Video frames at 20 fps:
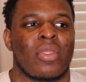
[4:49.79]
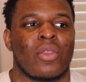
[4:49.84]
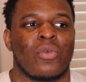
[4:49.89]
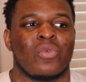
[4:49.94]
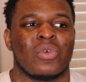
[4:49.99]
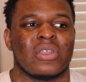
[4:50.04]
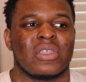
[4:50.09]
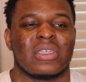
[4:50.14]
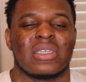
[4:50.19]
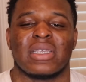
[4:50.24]

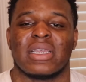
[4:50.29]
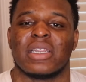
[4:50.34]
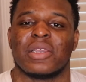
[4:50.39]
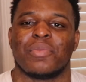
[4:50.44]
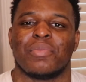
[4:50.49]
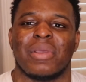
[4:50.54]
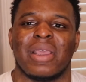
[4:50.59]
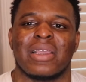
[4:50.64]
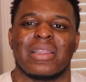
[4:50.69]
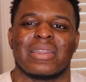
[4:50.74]
With
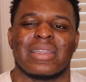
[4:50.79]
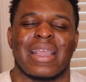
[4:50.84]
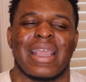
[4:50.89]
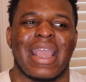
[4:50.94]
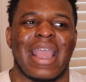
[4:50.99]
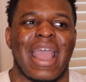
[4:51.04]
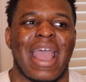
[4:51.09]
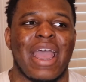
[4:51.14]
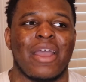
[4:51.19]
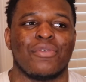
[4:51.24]
Citibank,
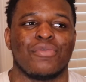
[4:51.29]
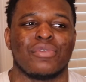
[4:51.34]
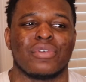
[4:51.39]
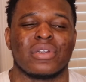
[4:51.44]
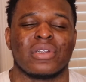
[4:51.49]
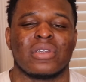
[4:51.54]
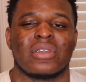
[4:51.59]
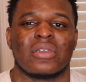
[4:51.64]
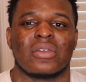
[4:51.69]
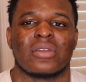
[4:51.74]
they
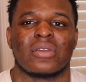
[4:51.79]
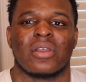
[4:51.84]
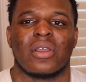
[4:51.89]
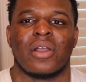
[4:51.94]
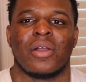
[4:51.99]
average